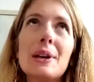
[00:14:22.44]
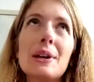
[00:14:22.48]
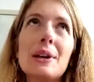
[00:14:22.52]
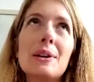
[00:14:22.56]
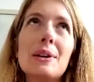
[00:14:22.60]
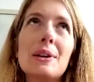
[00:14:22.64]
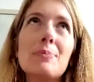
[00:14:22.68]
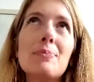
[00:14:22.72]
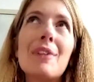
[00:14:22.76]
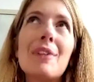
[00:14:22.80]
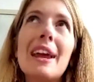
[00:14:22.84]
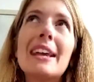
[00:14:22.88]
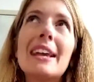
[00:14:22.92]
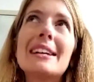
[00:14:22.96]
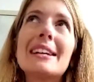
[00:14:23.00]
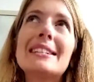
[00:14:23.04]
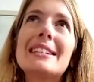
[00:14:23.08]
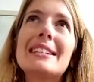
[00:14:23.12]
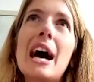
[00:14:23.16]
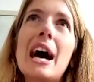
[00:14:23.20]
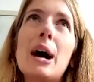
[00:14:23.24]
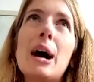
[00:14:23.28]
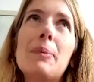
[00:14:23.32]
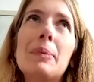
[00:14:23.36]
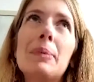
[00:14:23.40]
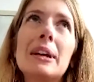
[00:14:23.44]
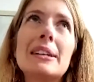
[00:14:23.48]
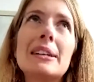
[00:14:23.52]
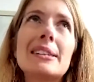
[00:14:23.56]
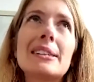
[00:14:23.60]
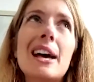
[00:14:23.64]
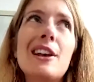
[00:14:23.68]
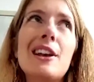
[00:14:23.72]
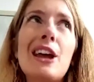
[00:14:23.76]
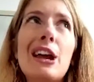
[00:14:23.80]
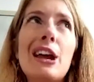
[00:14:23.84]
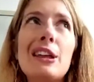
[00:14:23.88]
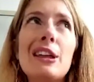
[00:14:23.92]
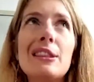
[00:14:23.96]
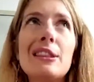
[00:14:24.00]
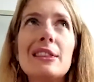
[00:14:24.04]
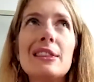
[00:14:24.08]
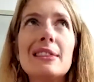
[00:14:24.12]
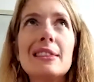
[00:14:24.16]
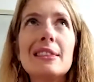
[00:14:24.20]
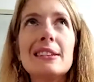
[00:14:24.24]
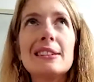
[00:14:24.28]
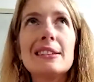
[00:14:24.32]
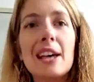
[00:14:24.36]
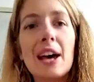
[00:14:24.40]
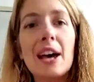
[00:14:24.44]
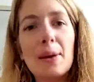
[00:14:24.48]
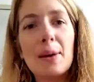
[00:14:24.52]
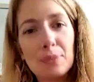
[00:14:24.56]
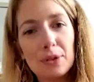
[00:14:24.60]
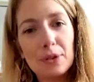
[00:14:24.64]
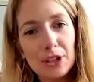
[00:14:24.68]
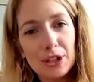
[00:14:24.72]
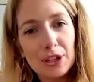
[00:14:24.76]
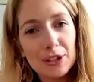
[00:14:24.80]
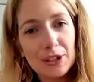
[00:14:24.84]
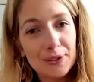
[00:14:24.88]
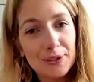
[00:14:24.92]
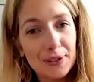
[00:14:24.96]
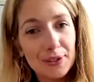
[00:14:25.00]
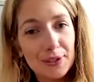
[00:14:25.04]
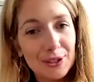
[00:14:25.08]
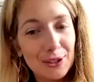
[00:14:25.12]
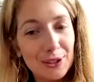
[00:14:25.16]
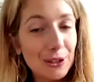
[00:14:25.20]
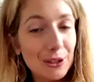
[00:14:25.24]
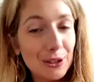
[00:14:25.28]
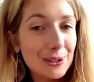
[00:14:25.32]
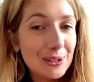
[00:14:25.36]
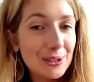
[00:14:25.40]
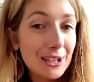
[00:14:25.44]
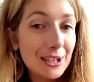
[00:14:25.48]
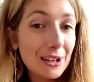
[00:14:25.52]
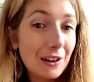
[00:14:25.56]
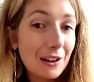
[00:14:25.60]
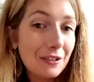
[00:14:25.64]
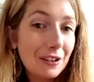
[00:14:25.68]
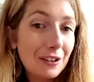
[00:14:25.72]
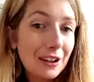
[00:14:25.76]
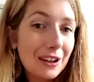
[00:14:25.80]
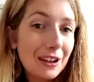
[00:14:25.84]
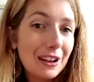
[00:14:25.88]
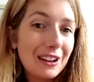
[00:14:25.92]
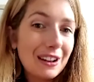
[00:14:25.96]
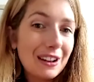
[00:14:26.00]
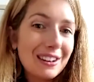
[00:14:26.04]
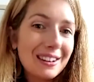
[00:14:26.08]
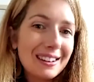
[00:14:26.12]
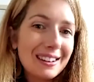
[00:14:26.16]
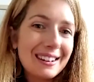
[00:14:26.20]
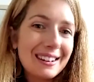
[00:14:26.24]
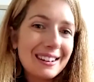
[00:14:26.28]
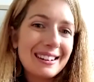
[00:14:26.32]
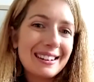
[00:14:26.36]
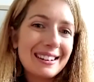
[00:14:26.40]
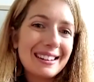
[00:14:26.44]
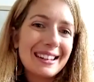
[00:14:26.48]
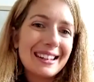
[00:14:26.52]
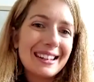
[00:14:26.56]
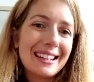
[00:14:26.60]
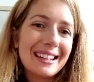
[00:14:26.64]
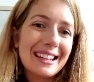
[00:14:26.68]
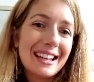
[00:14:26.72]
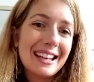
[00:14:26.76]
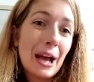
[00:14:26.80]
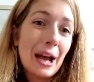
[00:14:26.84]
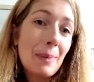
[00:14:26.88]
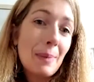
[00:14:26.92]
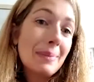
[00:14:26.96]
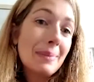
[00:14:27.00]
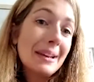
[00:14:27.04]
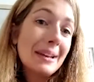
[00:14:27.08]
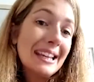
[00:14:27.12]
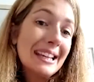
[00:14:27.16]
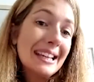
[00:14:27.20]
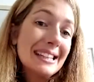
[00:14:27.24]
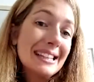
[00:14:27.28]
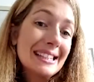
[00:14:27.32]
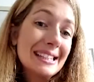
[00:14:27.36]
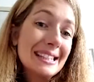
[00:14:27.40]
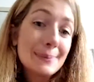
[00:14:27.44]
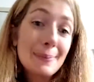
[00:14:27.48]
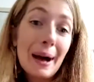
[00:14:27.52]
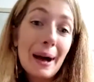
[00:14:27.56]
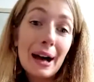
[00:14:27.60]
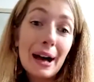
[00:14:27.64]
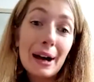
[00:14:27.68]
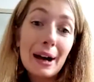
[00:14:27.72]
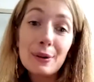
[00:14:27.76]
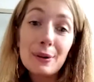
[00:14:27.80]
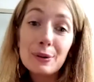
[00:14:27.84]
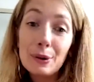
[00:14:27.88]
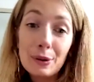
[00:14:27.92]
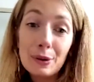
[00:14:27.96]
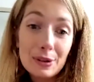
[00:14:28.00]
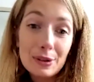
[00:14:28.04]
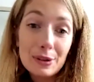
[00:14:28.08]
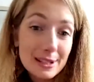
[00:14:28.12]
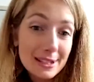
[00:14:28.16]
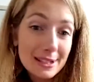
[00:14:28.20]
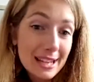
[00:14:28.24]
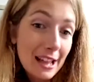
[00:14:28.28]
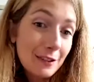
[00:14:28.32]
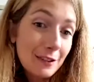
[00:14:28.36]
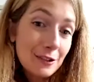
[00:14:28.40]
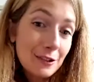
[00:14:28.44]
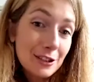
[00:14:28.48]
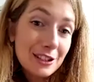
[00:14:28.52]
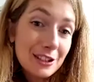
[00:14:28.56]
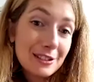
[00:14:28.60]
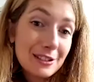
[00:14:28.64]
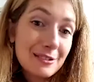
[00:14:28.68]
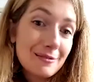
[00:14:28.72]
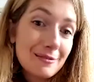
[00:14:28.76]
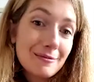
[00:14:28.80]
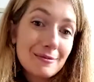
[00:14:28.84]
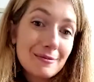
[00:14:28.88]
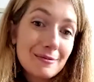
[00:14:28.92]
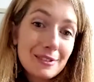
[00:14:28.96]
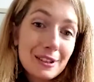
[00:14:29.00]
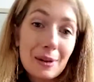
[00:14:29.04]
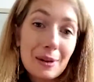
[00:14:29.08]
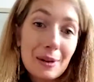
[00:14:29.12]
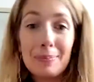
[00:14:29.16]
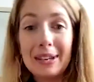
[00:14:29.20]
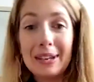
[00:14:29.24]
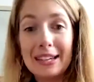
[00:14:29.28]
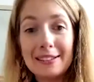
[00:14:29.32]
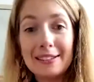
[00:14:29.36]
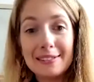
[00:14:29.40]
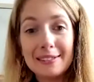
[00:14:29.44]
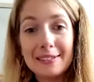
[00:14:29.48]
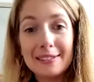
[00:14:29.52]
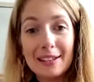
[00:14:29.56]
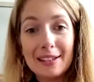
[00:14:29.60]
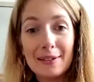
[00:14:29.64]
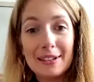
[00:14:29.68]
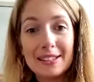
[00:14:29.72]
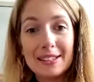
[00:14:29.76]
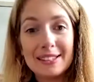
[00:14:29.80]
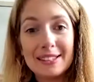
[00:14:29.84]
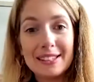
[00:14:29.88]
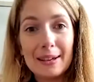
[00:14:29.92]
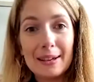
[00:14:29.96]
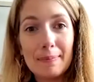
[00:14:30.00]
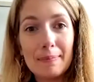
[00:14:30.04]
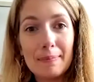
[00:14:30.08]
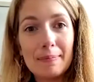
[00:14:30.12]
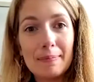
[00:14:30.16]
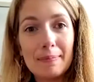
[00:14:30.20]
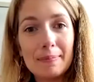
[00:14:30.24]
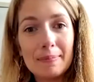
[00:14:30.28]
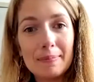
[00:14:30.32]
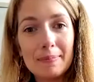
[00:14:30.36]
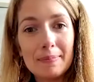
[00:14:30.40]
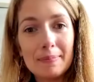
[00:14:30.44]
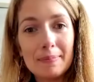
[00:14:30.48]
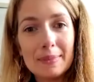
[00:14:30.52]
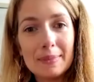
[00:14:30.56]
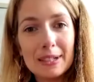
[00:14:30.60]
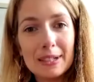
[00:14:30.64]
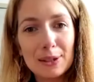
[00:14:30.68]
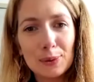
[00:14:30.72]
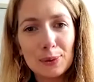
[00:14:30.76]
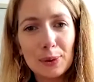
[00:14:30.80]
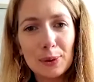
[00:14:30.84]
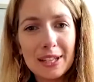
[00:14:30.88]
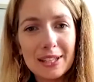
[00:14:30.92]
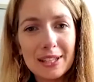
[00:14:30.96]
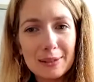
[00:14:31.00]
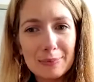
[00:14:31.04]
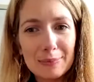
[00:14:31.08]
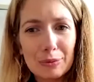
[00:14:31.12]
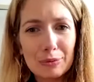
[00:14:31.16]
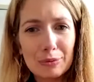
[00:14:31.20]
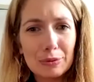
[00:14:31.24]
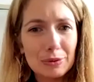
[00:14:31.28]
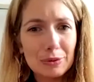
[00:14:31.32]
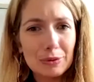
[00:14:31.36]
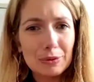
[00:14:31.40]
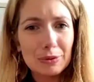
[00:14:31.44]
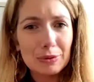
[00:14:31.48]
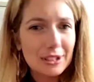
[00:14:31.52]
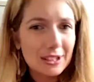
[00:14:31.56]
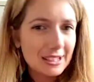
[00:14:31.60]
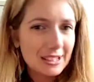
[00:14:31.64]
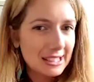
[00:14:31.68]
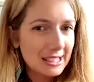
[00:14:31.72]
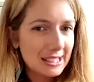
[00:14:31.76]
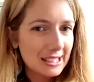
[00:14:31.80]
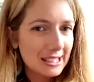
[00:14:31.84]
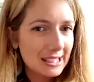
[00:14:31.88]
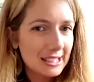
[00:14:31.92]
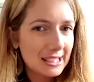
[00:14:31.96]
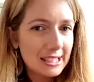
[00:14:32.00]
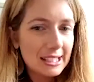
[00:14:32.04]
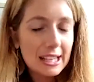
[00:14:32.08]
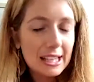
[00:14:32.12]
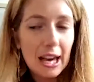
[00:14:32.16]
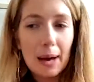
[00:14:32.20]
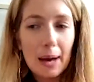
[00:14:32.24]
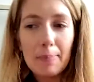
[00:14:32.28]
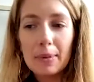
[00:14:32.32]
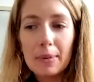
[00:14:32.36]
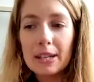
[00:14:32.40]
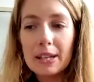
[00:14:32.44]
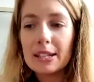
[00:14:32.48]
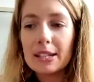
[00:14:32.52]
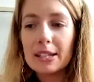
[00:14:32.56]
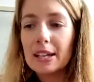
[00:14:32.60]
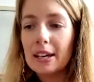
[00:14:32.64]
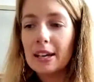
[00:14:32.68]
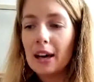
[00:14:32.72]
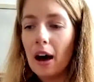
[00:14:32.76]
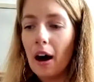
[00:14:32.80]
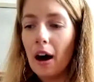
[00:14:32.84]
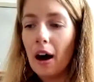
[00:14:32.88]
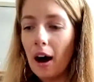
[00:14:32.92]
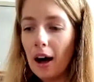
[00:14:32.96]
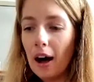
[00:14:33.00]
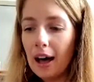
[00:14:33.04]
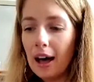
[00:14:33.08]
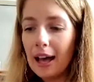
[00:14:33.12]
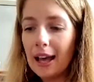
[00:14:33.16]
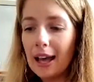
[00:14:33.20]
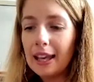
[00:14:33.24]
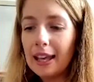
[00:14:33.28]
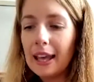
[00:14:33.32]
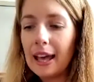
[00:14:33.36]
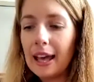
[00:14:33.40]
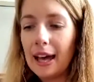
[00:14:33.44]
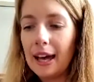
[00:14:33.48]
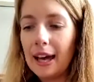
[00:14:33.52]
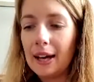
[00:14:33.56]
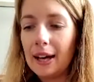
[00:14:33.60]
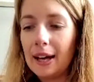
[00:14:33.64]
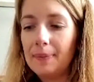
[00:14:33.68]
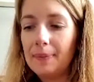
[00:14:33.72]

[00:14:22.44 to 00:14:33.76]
break it down, because I know the term producer is used in other companies as well, non-television companies. So it's quite a broad term. But I